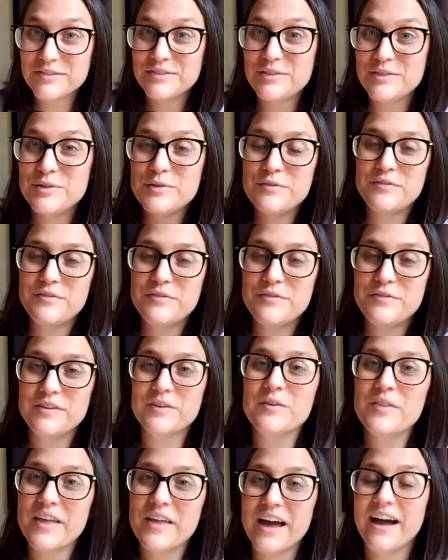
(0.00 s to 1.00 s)
to
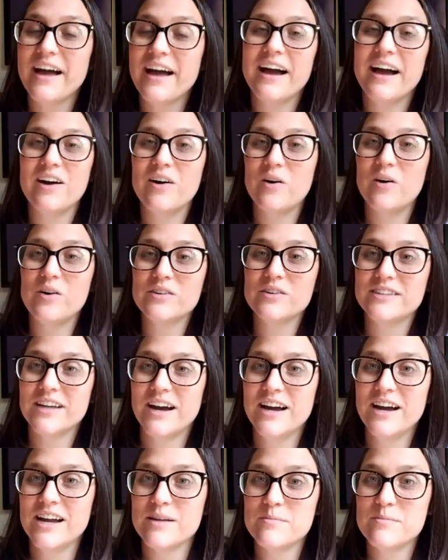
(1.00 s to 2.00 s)
feel that at all
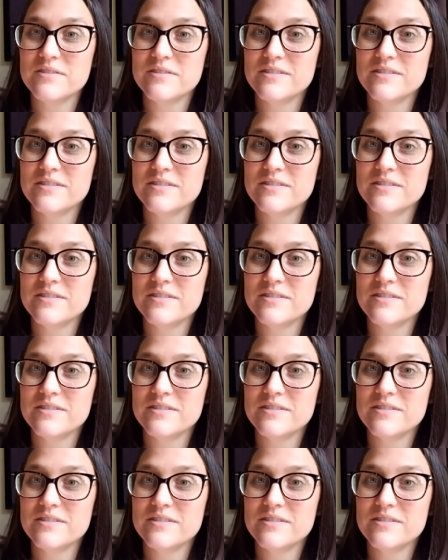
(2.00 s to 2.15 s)
times.